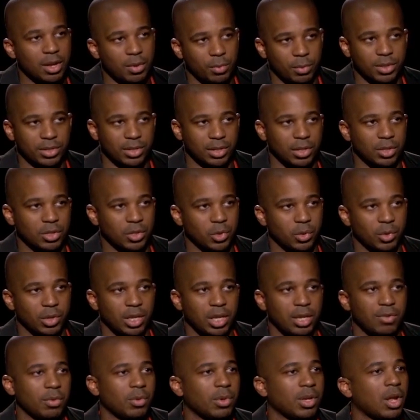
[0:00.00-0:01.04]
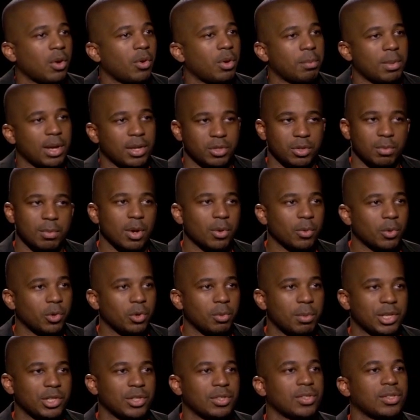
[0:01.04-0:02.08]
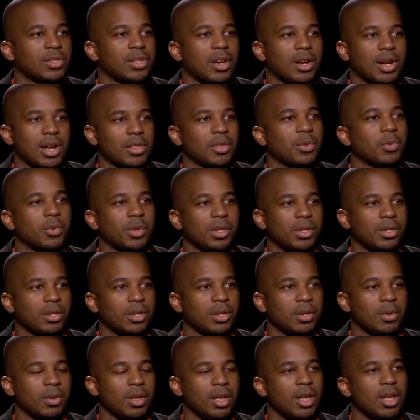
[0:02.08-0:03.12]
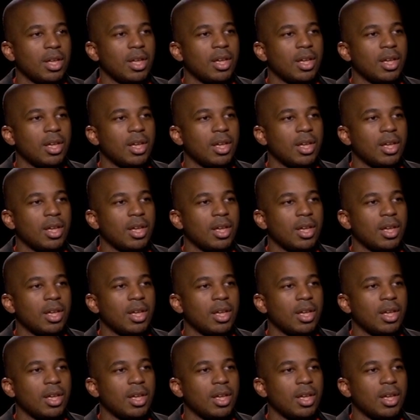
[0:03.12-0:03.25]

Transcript: I was into it. Even when I went back to my room, I just stared out the window.